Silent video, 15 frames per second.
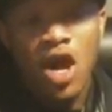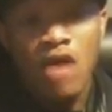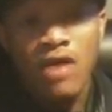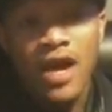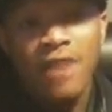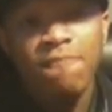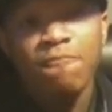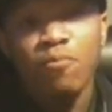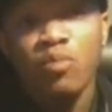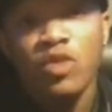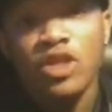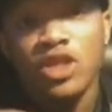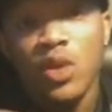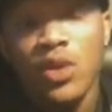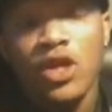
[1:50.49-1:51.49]
Alright?
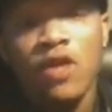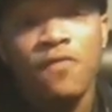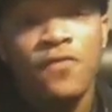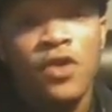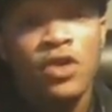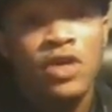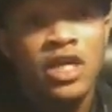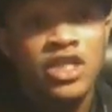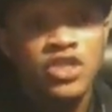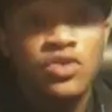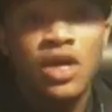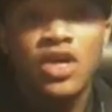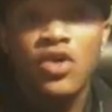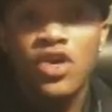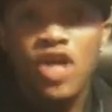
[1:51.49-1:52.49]
So without further
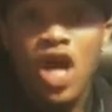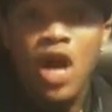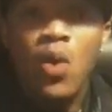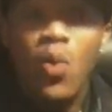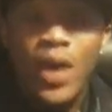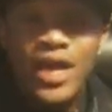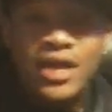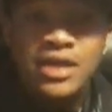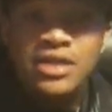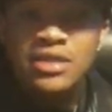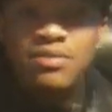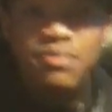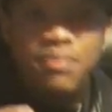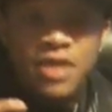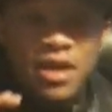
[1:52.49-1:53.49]
ado, I know y'all
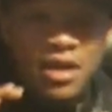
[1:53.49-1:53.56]
waiting